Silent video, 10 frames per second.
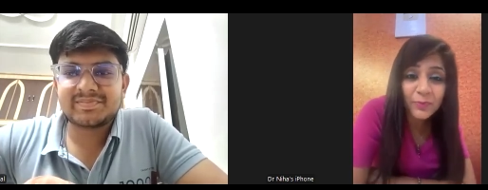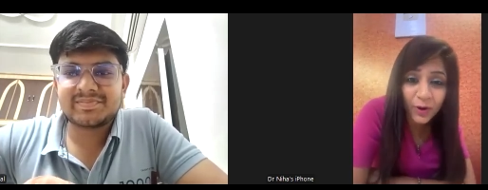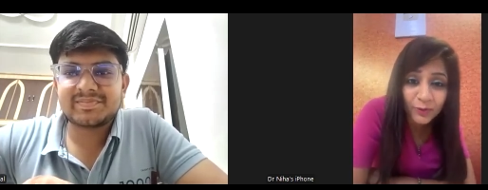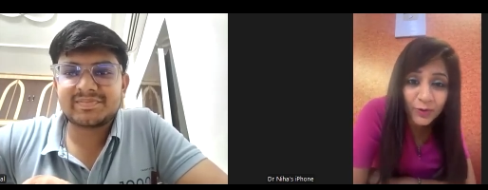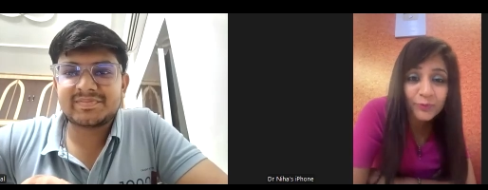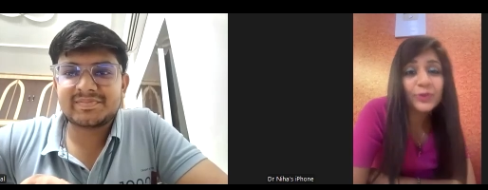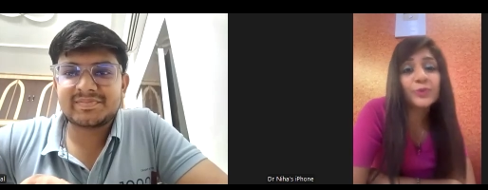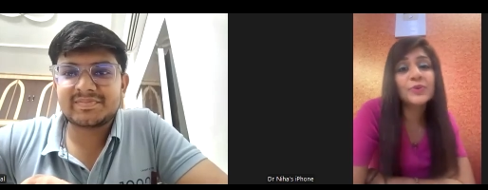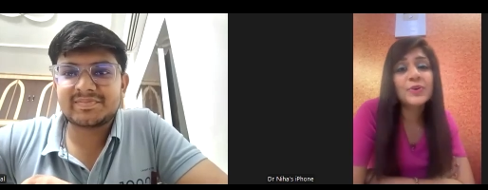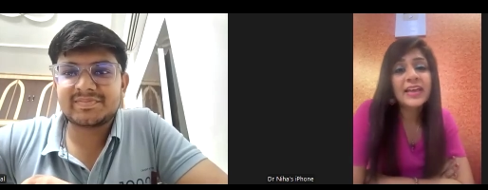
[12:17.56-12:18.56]
Speaker 1: proud of
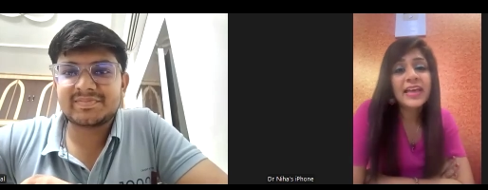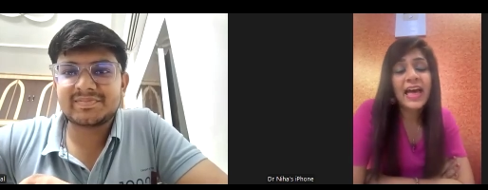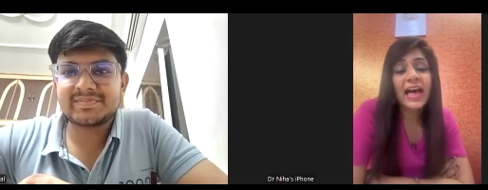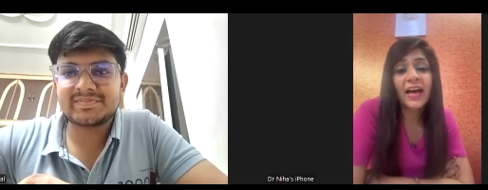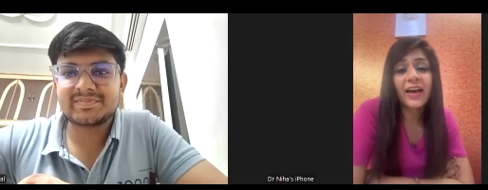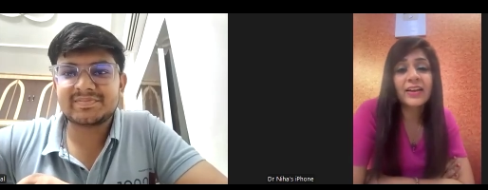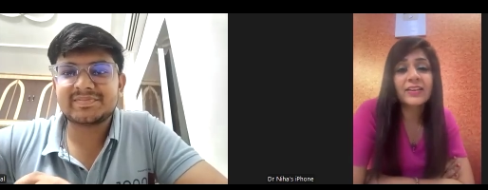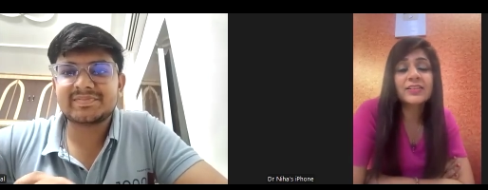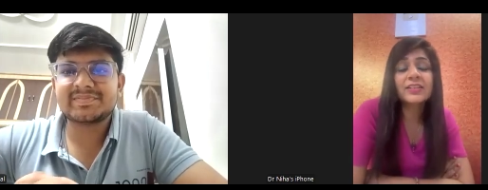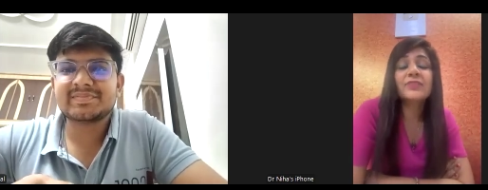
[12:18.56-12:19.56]
you.
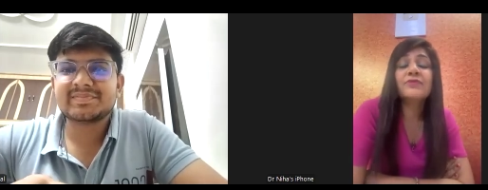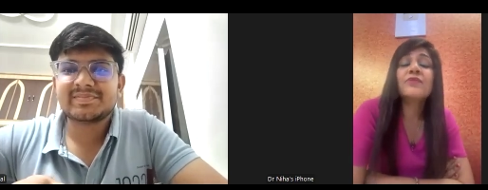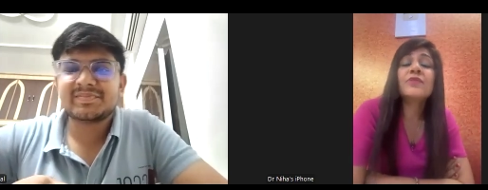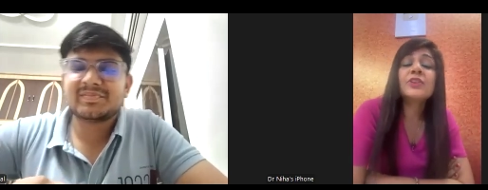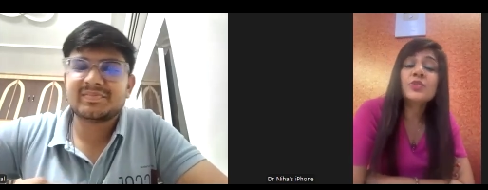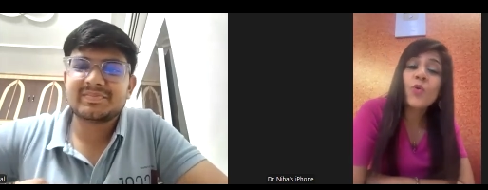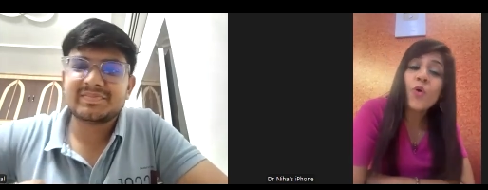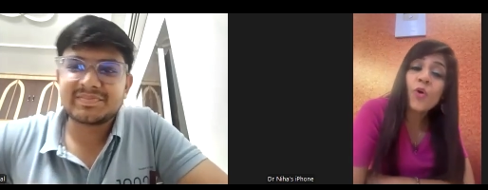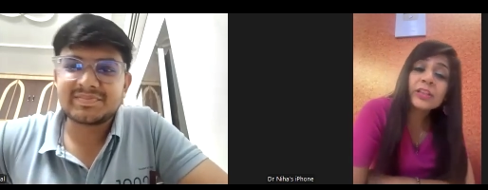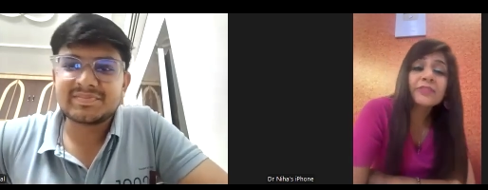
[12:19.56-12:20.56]
And uh, we wish you
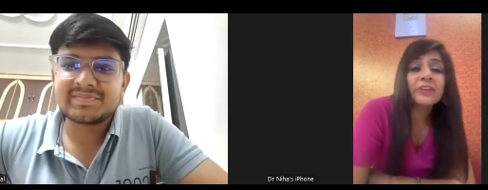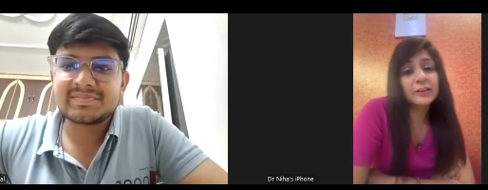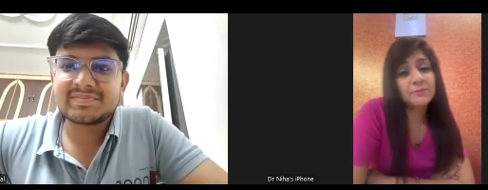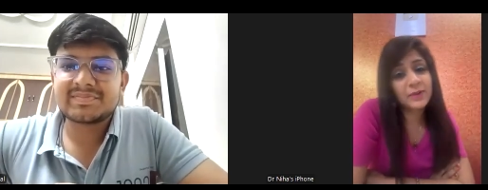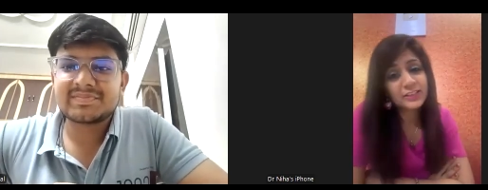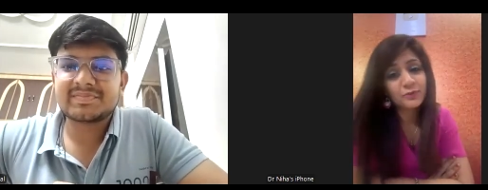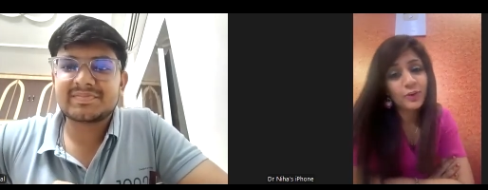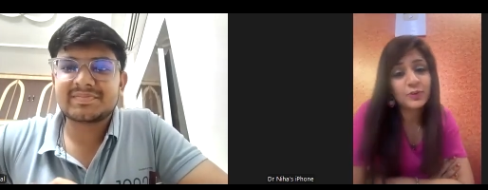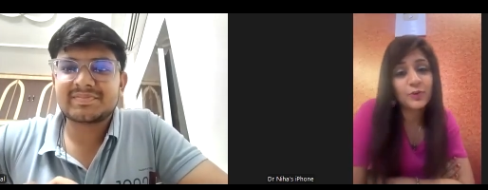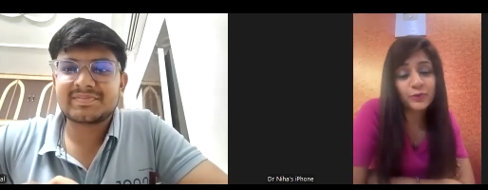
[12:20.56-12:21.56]
all the very best
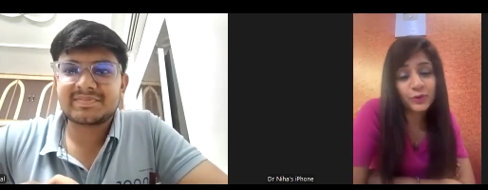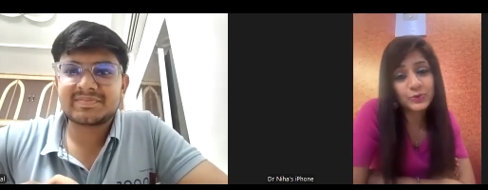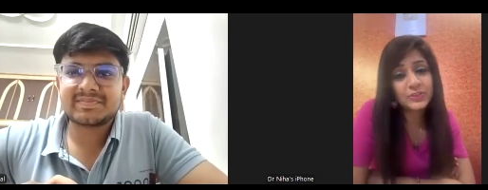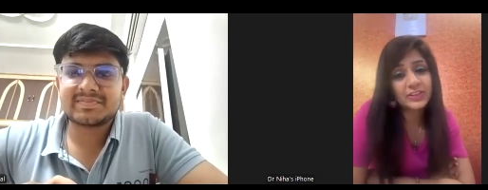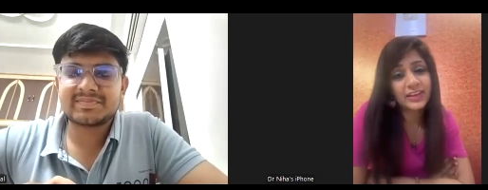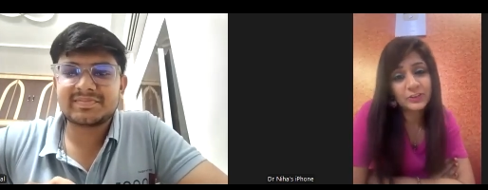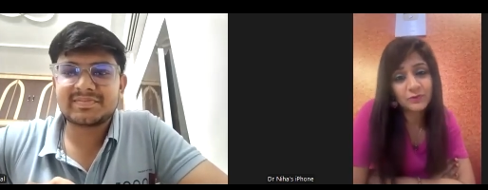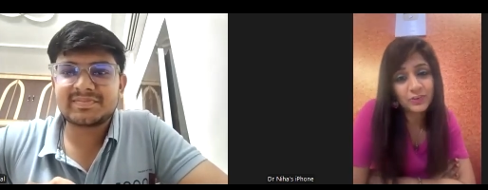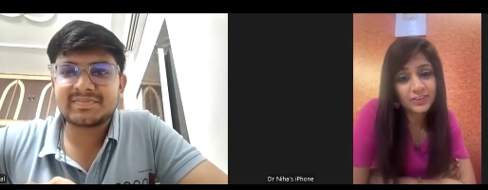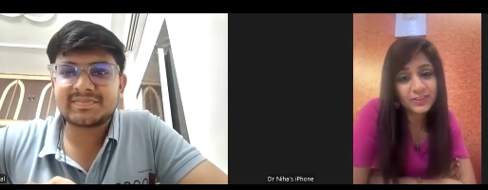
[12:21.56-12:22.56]
for your future
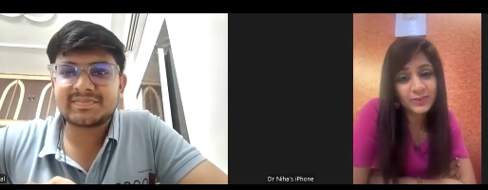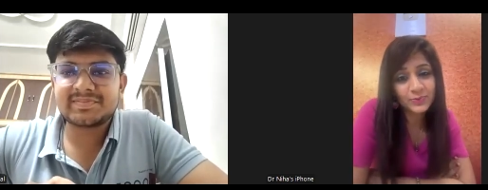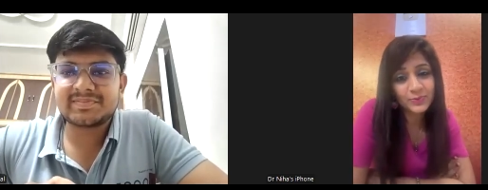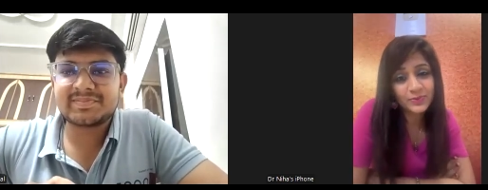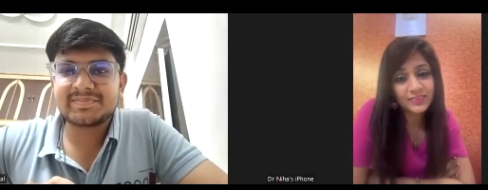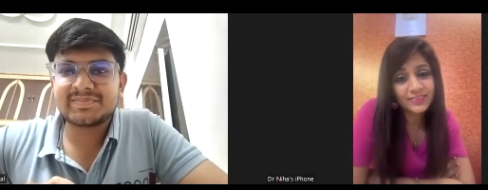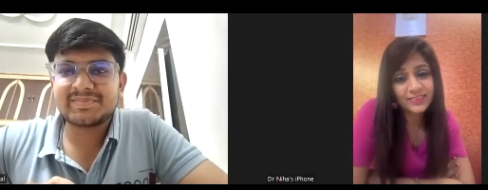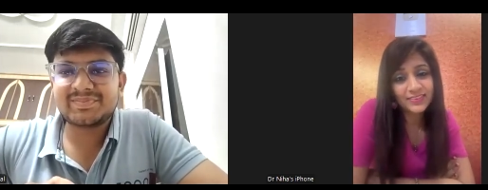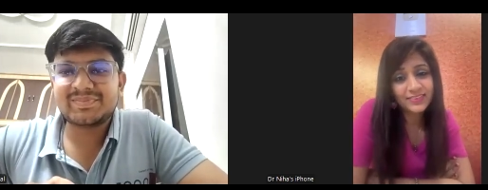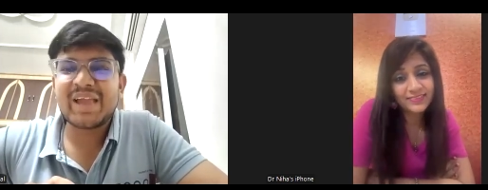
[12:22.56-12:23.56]
endeavors too.
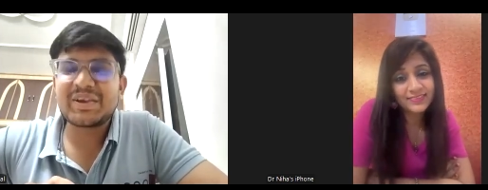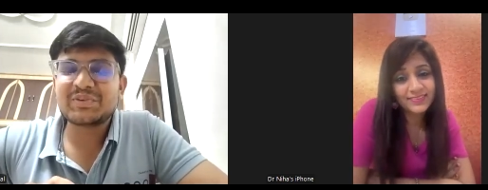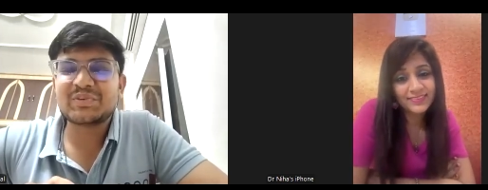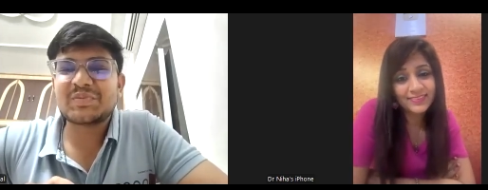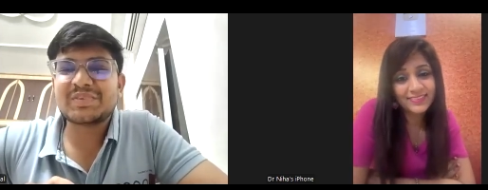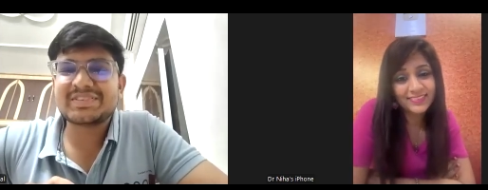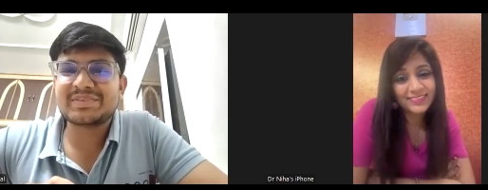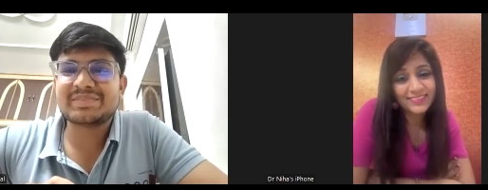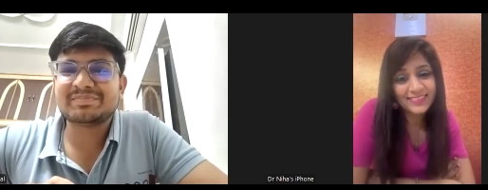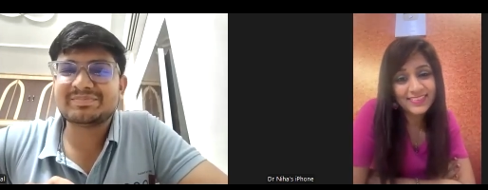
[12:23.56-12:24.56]
Speaker 2: Thank you so
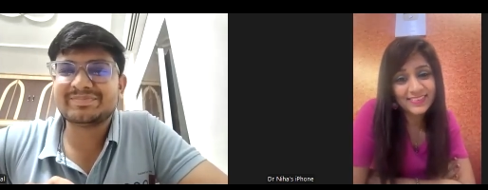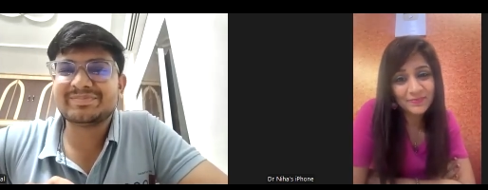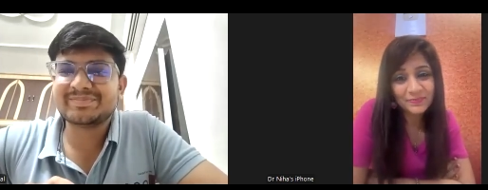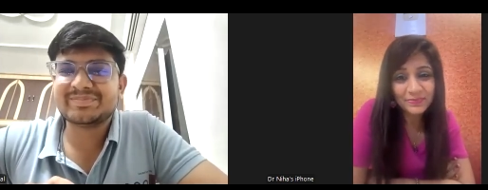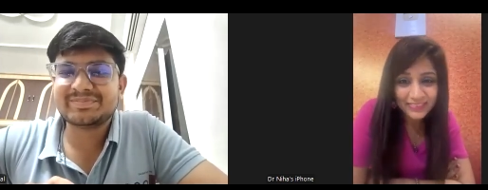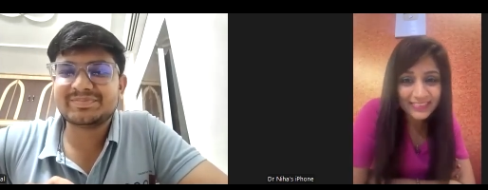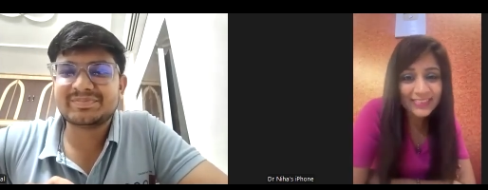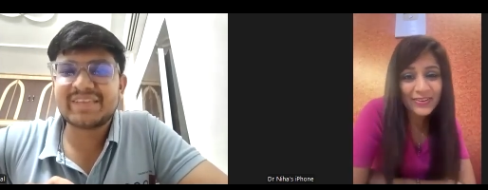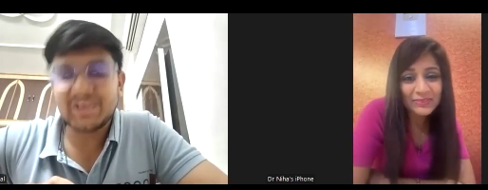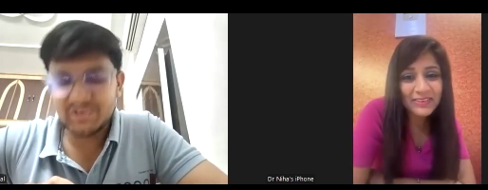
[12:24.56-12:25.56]
much.
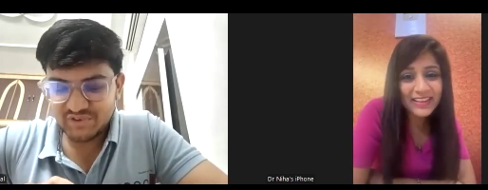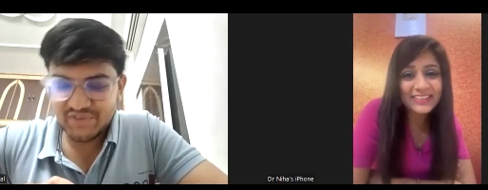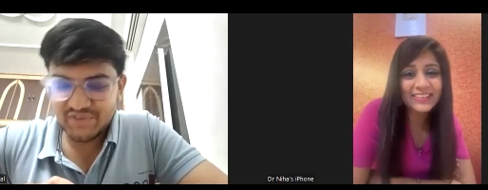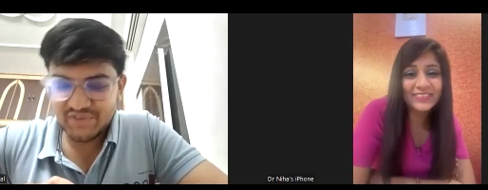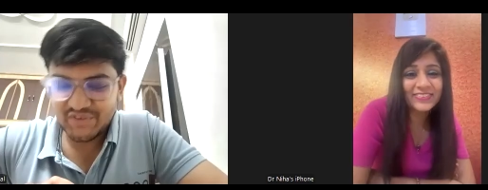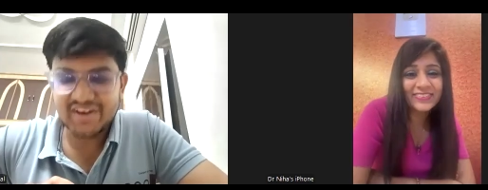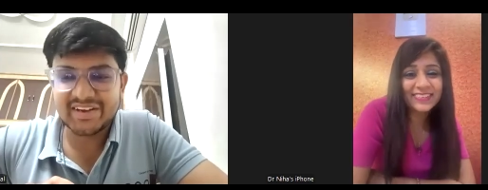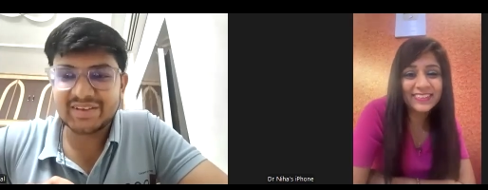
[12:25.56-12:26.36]
Thank
Speaker 1: God you bless